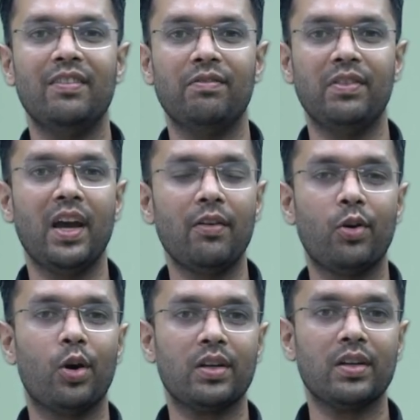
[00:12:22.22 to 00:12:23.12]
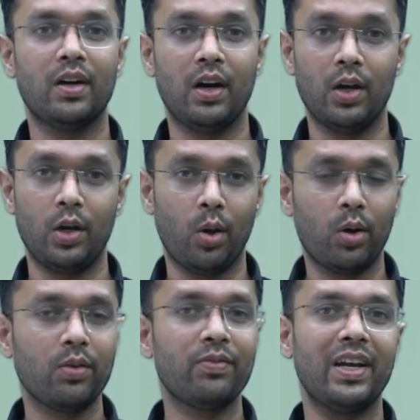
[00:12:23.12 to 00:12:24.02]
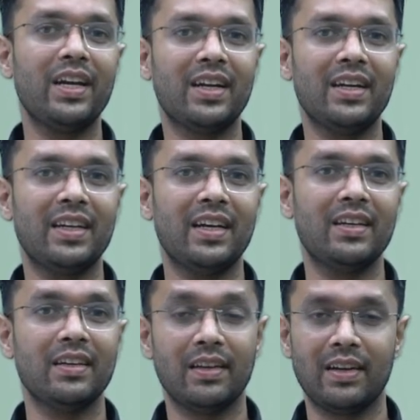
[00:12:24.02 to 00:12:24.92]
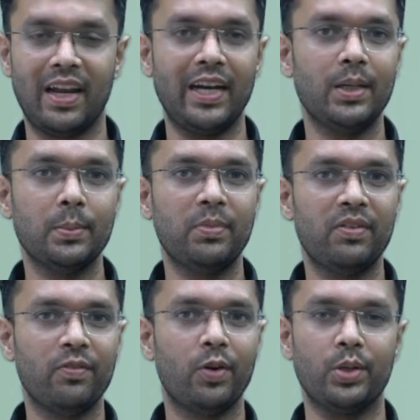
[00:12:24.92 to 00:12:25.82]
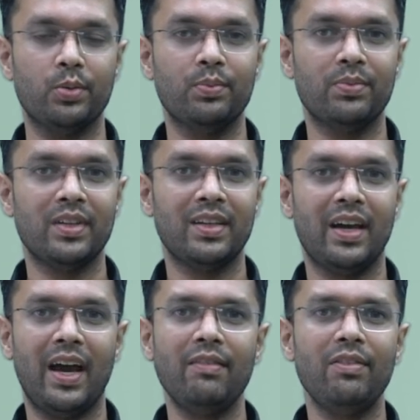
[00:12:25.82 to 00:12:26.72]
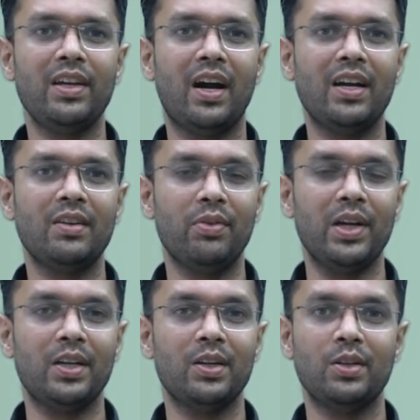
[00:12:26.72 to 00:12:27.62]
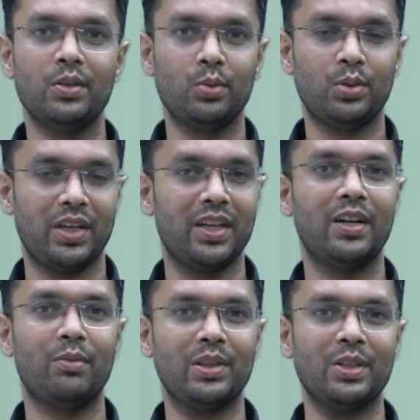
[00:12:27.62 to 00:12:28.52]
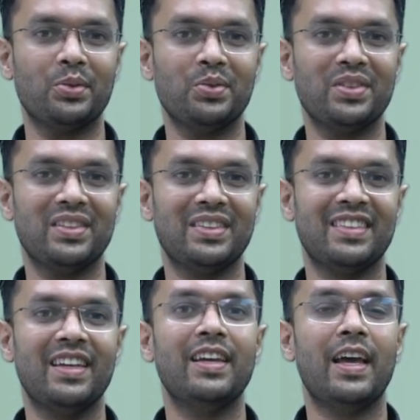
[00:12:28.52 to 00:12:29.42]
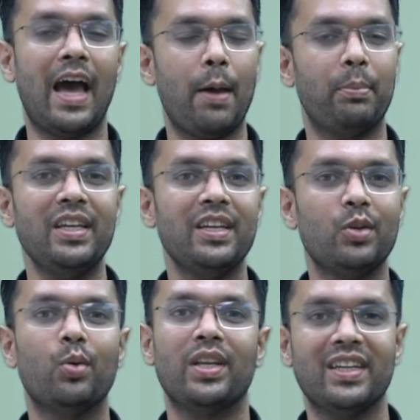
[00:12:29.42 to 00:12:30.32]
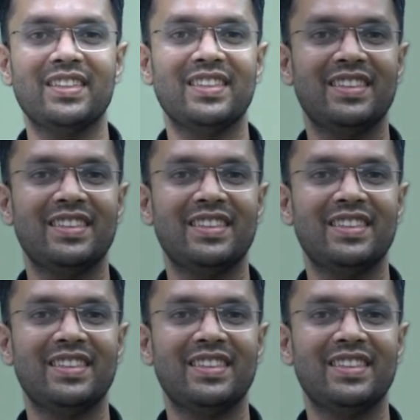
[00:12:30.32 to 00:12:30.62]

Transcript: We have got a lot of great content lined up for you, and we can't wait to share it with you. Happy coding!